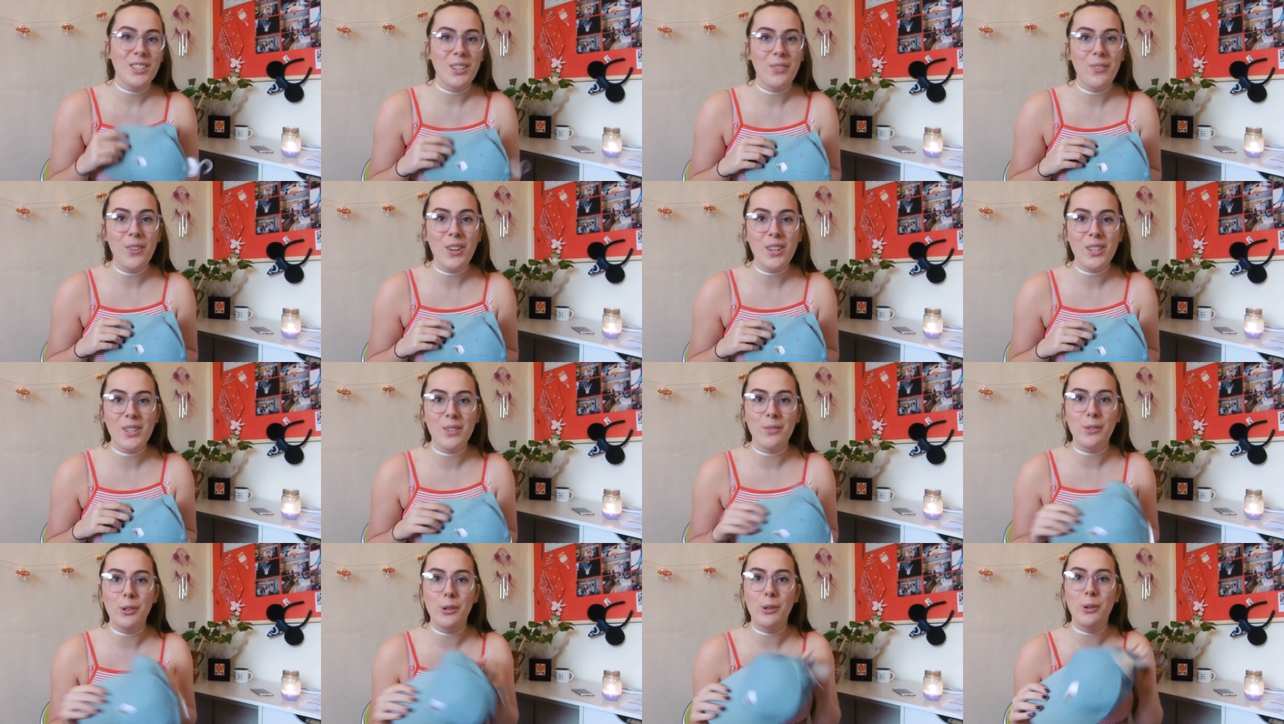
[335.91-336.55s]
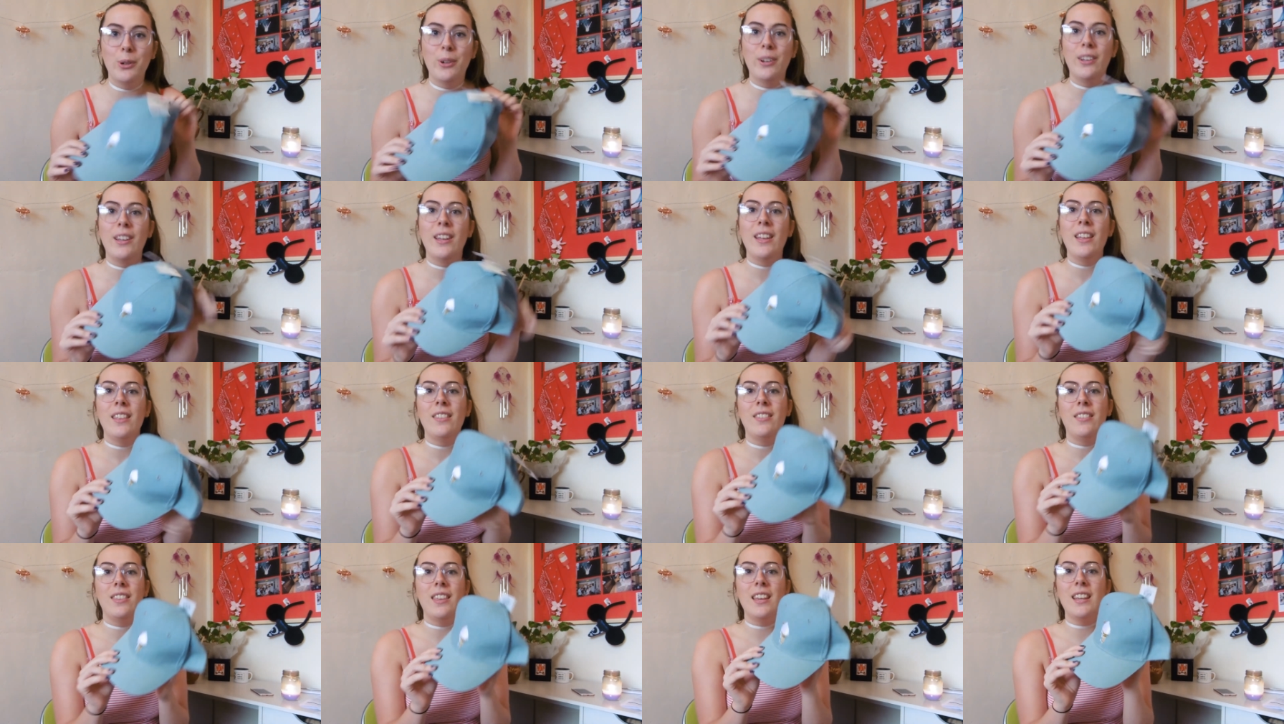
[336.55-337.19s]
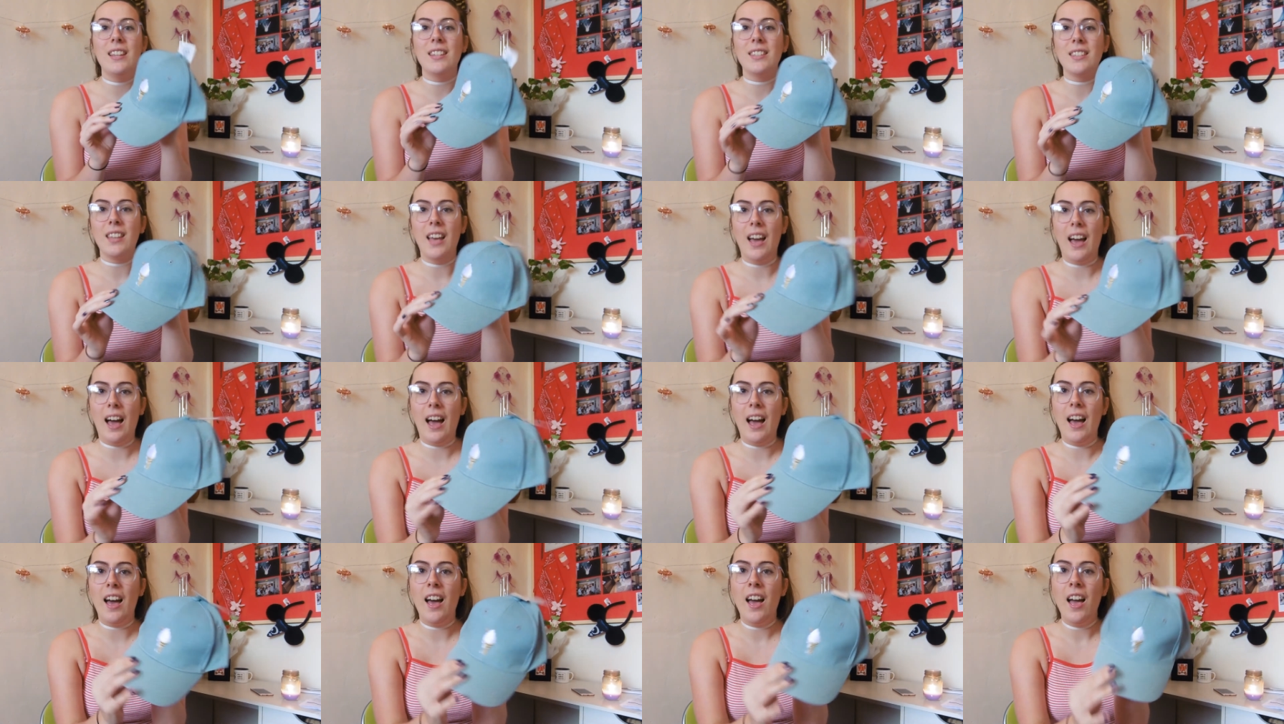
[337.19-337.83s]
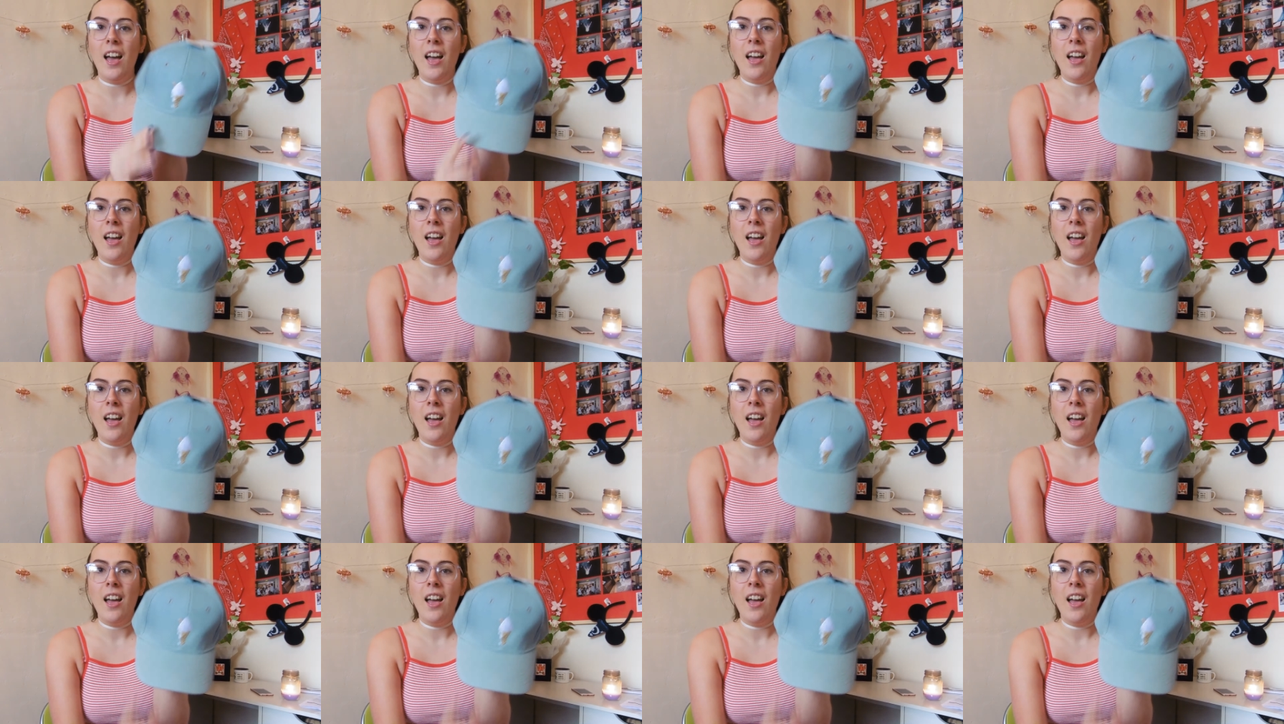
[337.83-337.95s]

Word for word: So first of all, this hat.